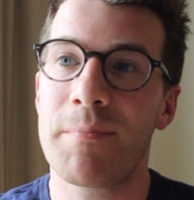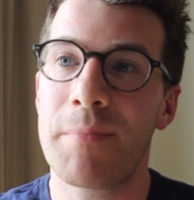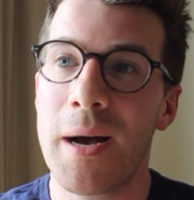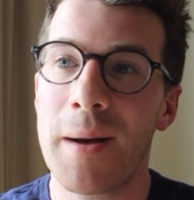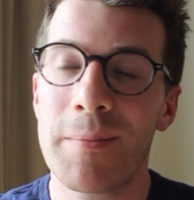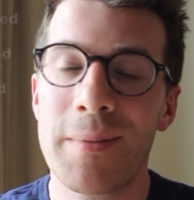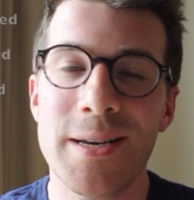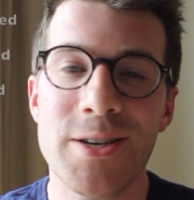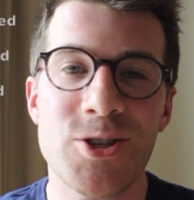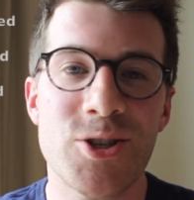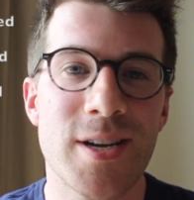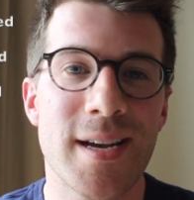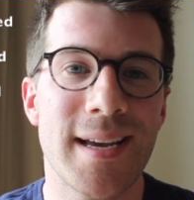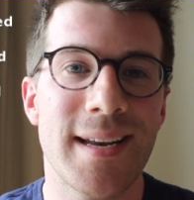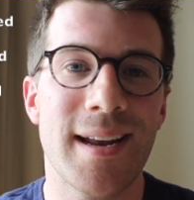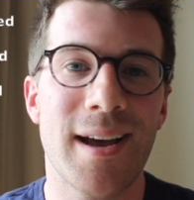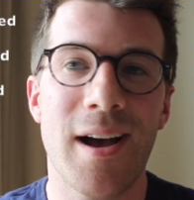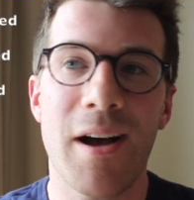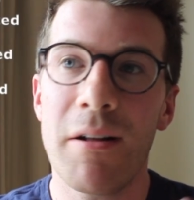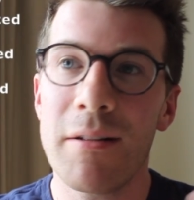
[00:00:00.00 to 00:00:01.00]
publish
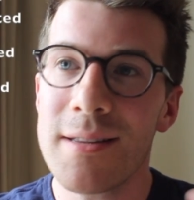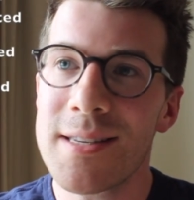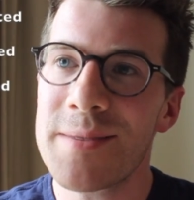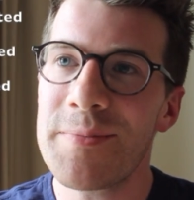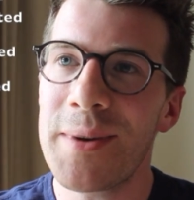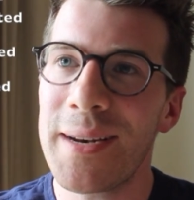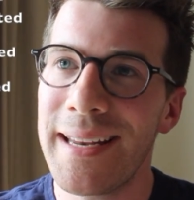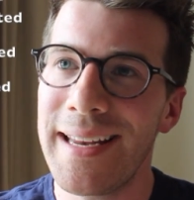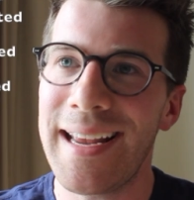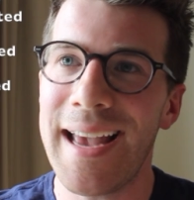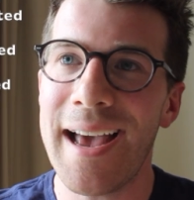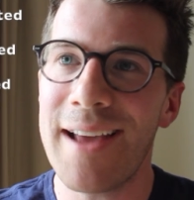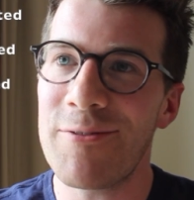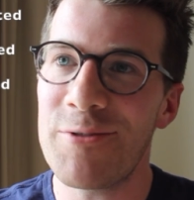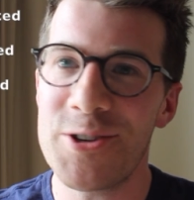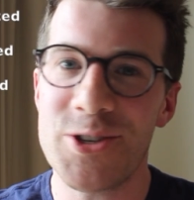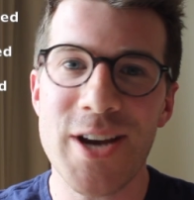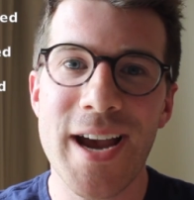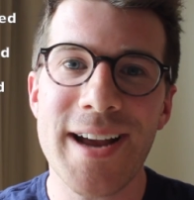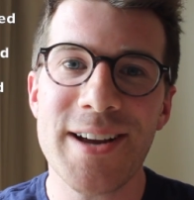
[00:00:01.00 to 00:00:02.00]
it, ultimately get
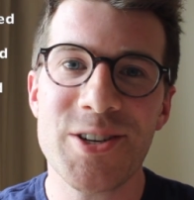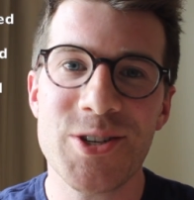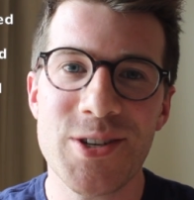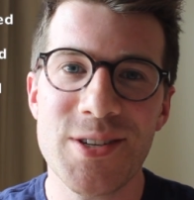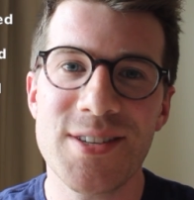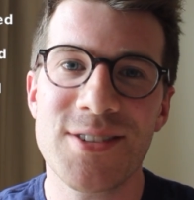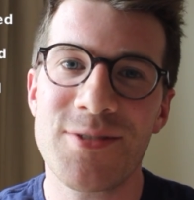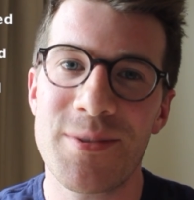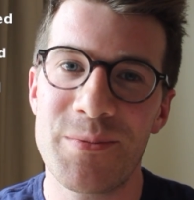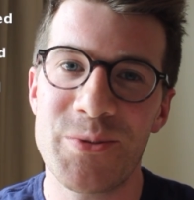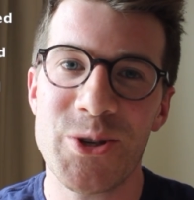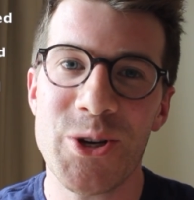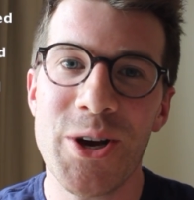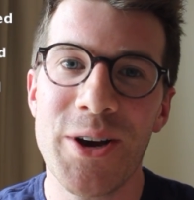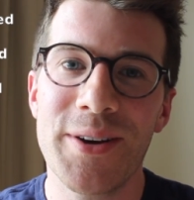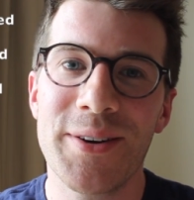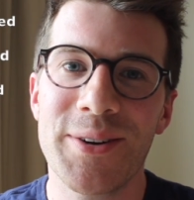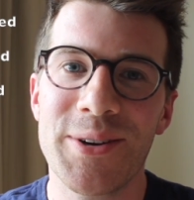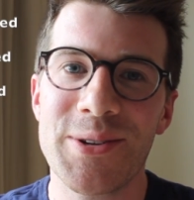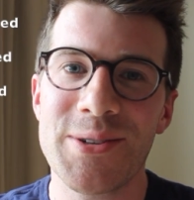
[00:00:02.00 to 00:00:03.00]
rejections from
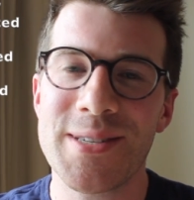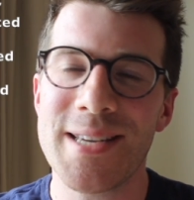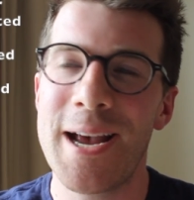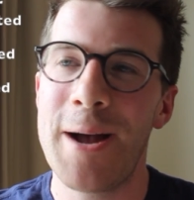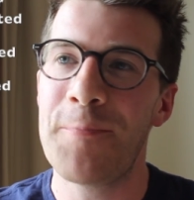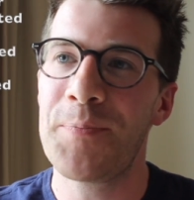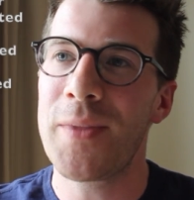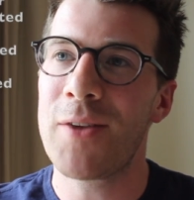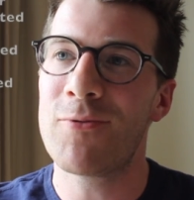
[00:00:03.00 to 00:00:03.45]
journals,